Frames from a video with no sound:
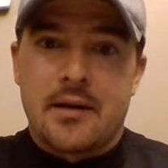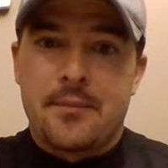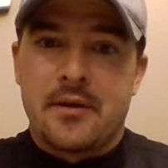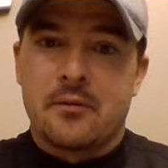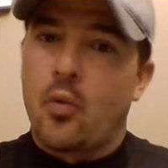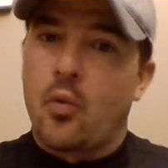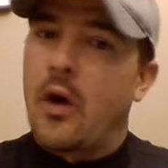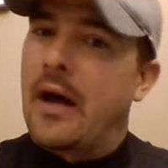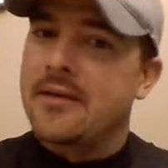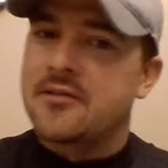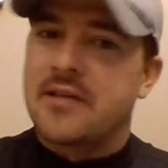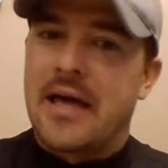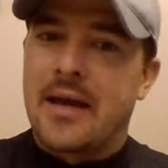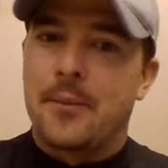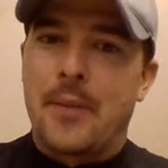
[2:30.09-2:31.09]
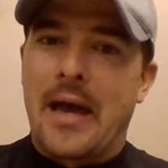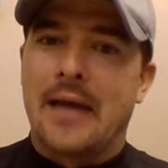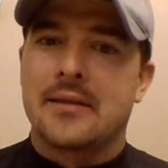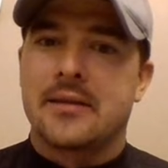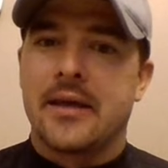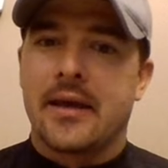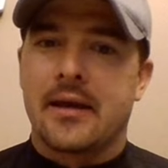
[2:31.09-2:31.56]
I mean, why is that a
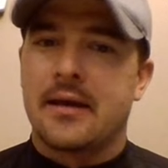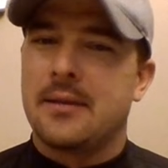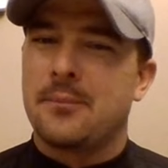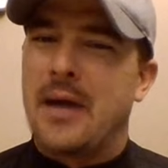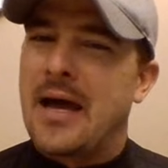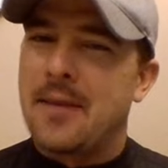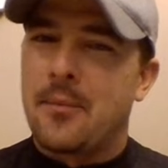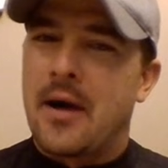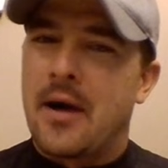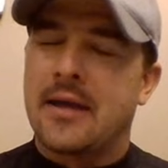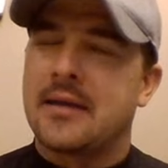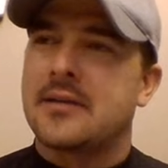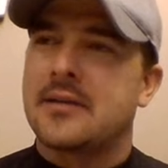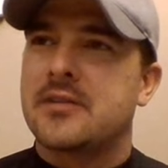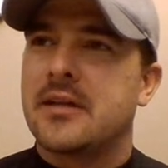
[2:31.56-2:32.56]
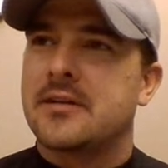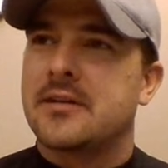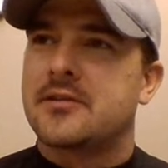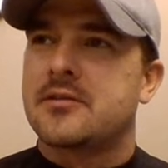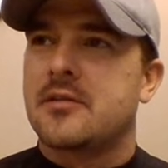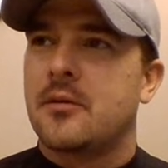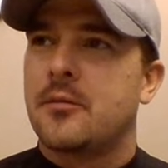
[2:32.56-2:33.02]
bad thing? In my mind,
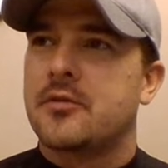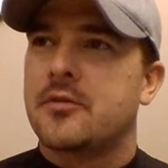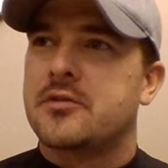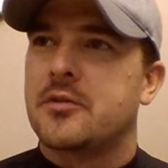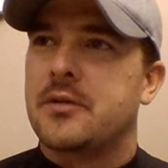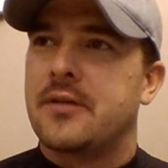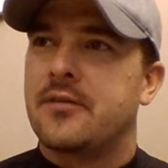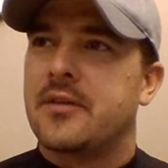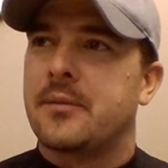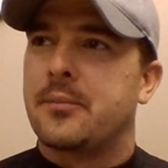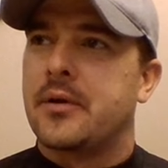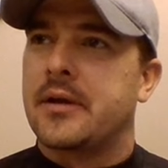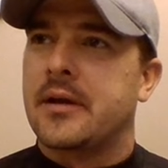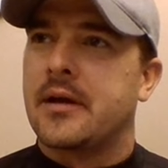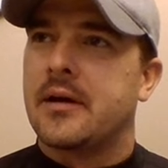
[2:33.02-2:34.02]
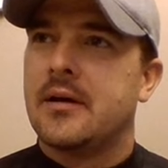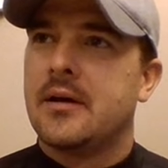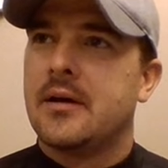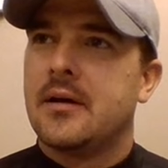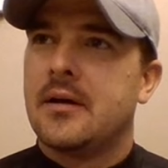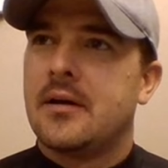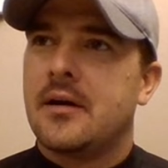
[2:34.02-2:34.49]
it's almost no different than putting a